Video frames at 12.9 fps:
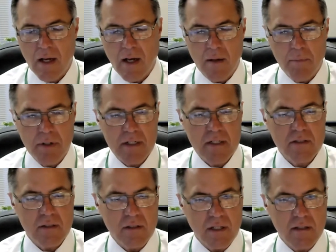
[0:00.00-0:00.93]
But it
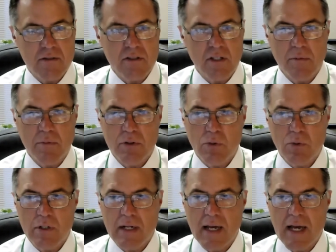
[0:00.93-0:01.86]
is a
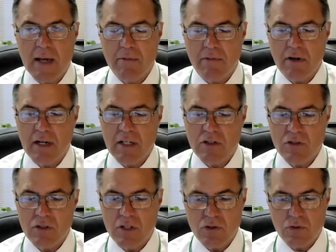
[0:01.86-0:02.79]
celebratory time of our
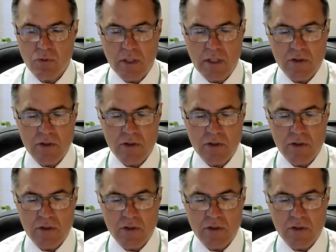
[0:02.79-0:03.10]
nation's history,